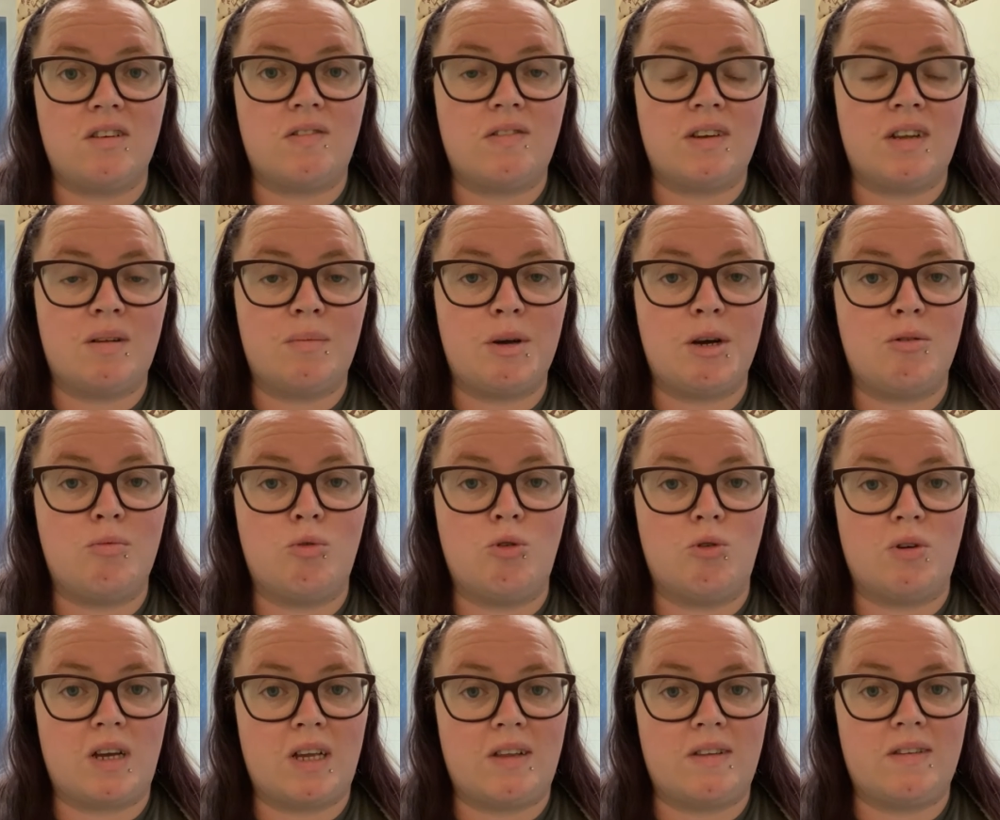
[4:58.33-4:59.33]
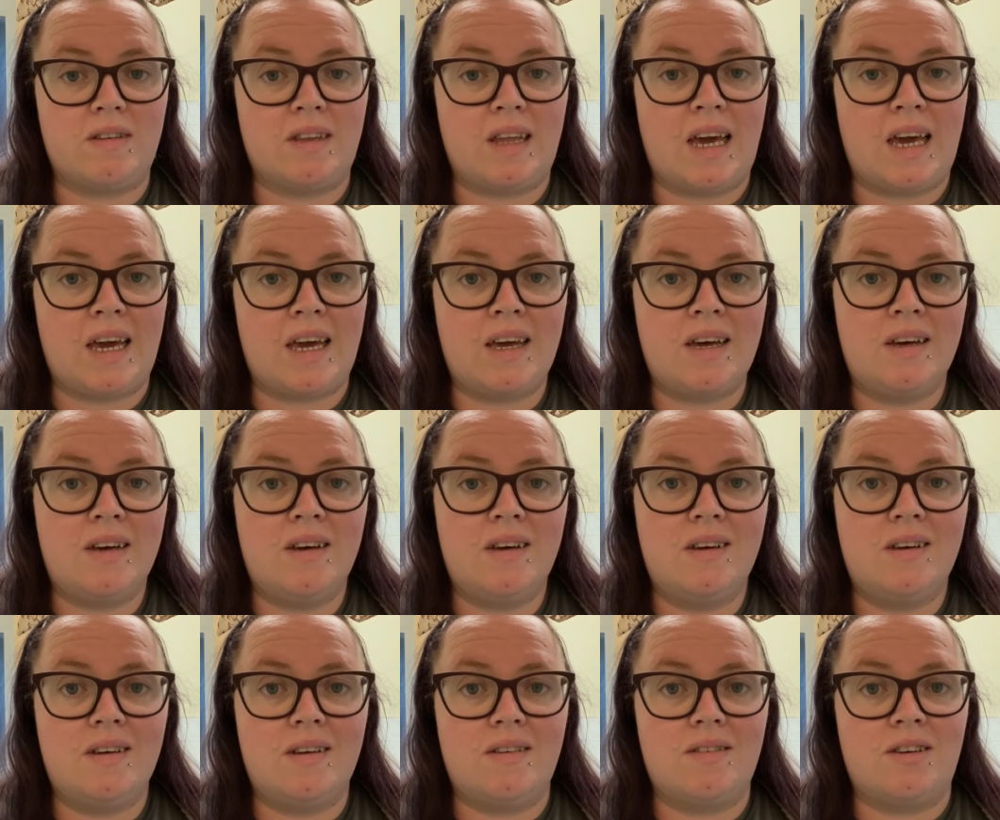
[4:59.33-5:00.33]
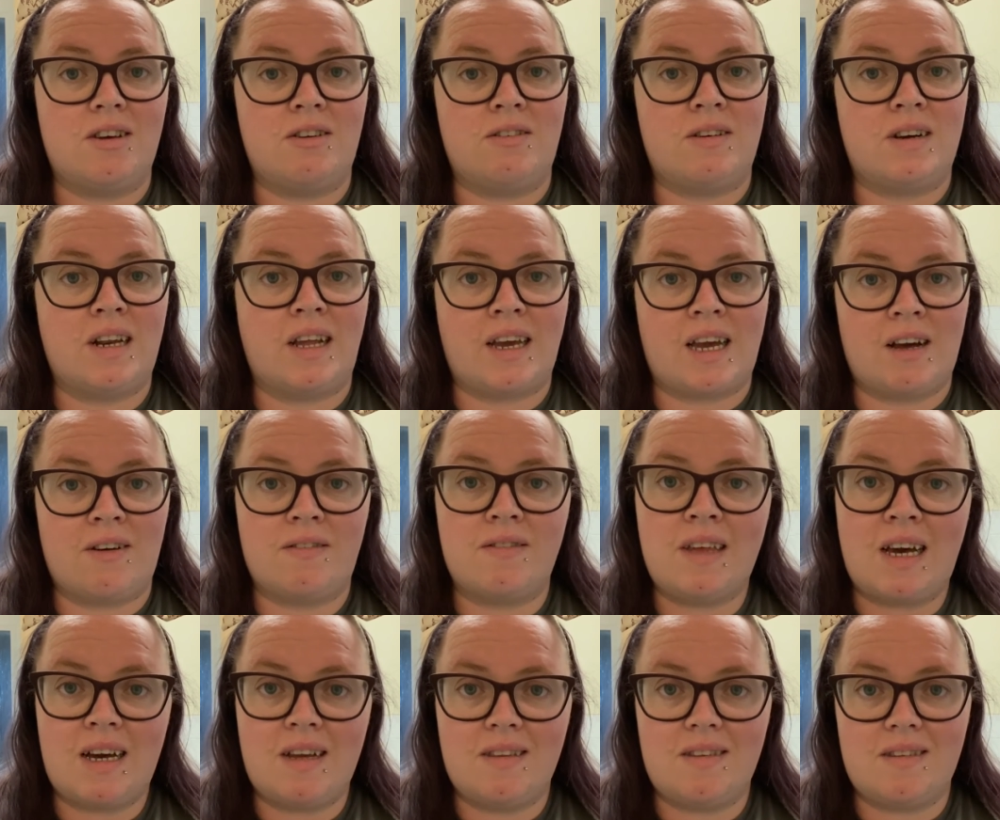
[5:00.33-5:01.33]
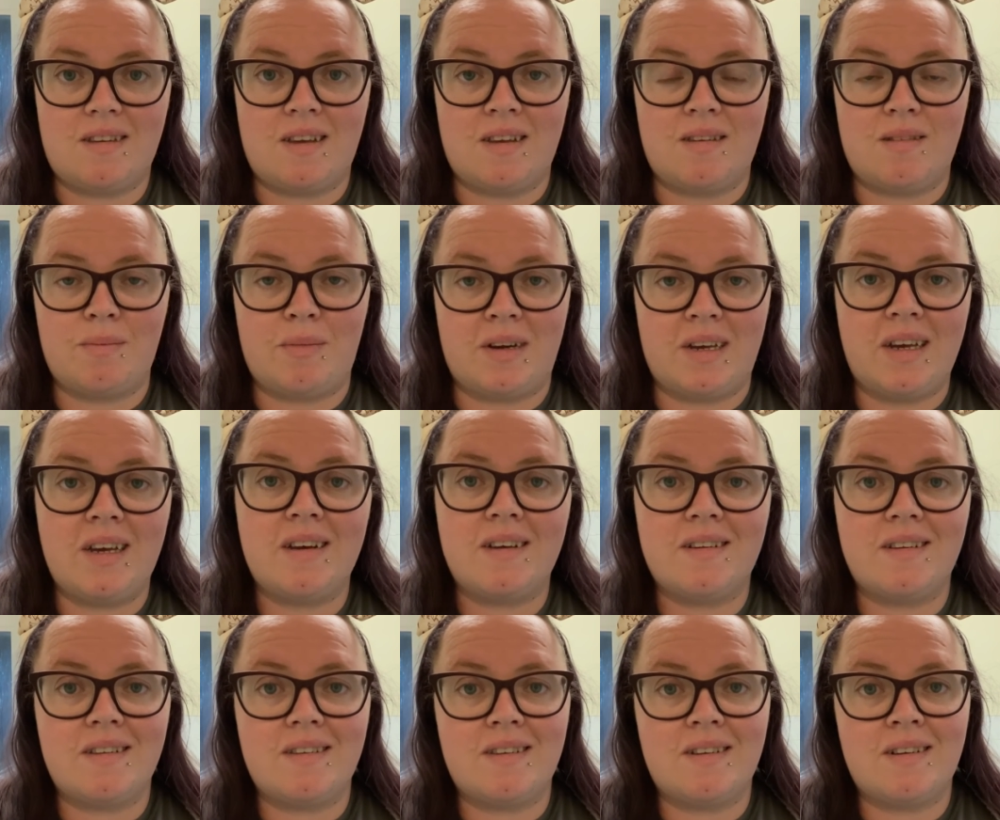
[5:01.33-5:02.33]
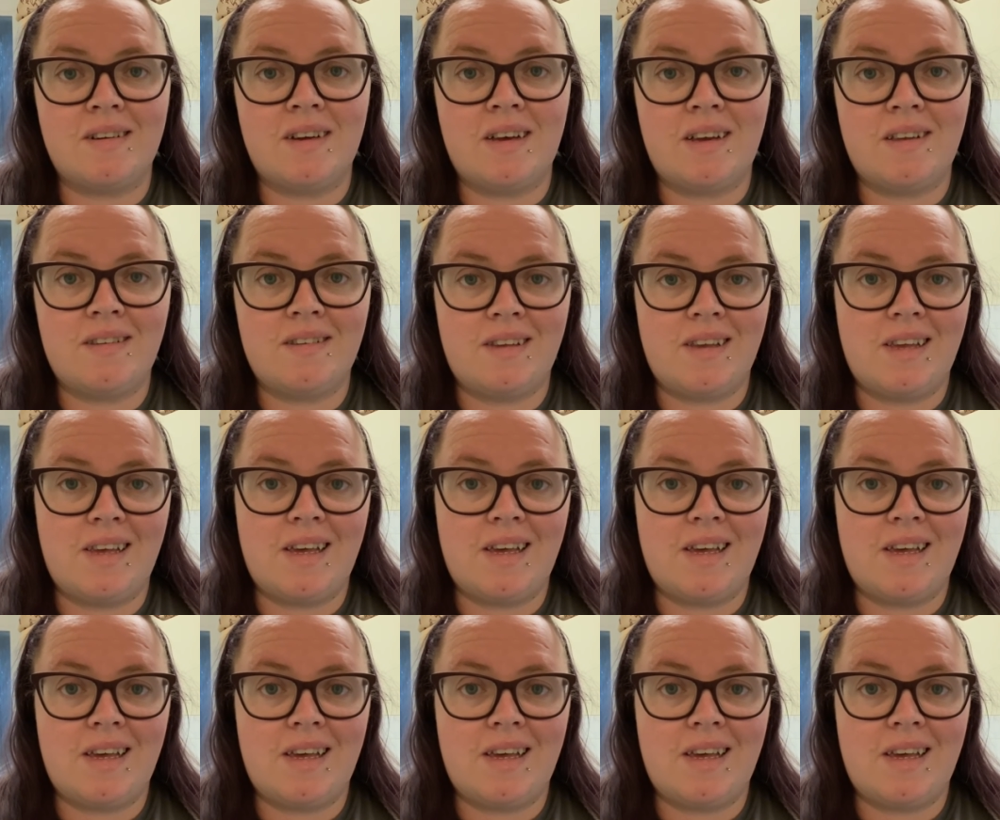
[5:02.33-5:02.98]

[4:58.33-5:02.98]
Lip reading: I've done a bit of walking today, so I'm going to count that as my exercise.